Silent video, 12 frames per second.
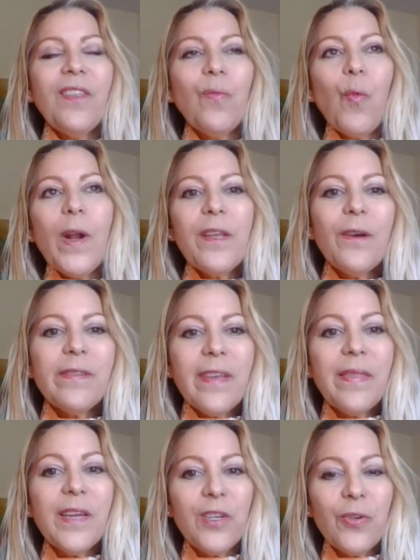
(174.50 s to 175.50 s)
What goes
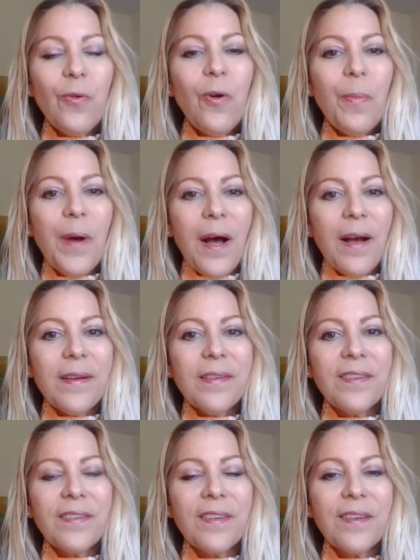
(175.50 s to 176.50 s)
in the
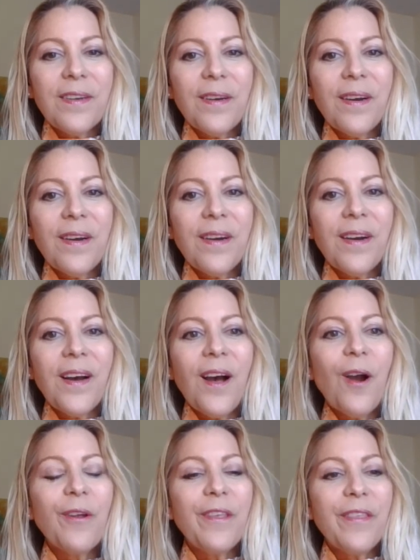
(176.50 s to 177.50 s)
toolbox
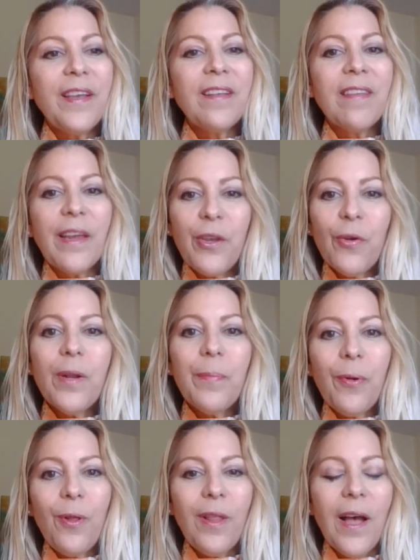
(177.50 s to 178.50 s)
are the things that you can
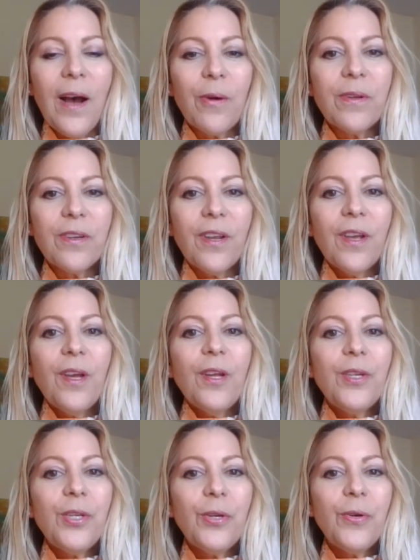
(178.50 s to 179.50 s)
pull out
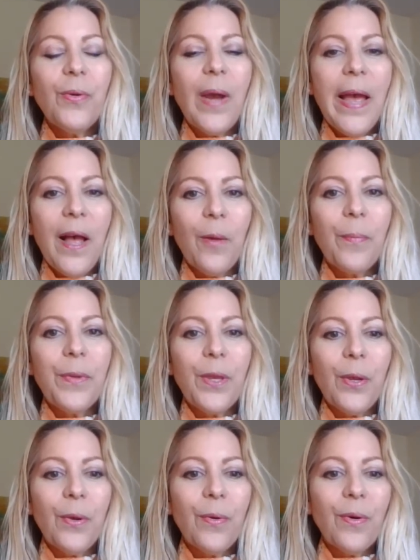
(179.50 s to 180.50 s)
to help
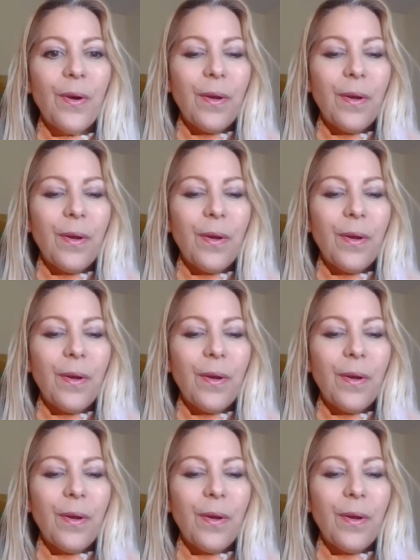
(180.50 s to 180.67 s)
you